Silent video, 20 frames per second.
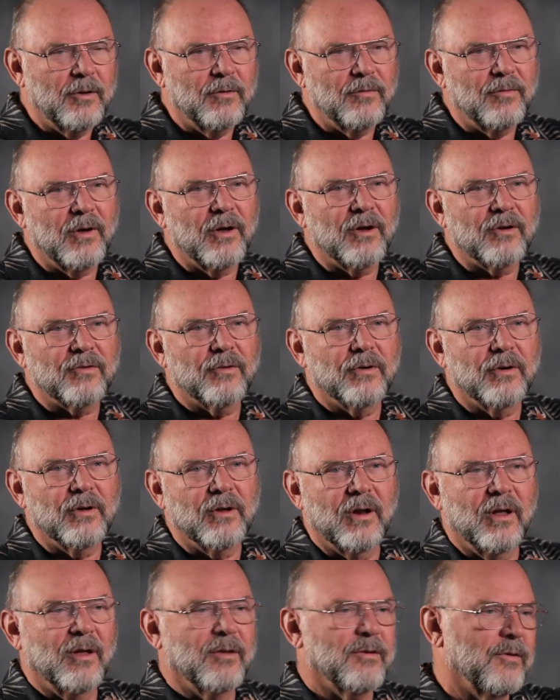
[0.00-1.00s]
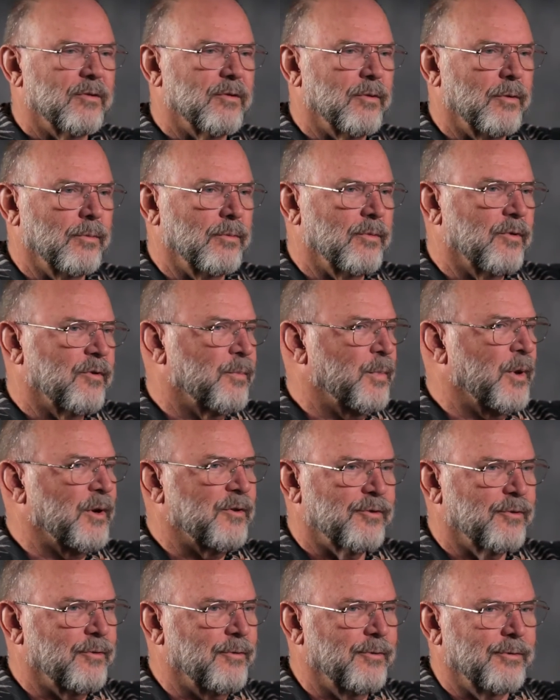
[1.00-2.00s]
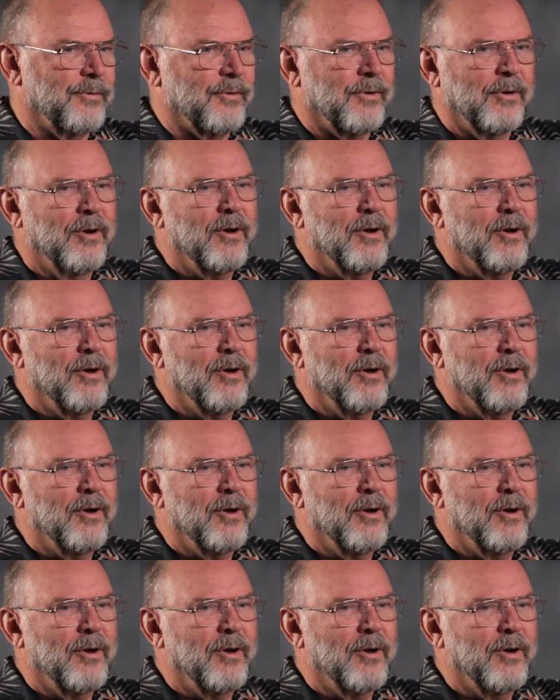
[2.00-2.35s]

manufacturing, it has its own special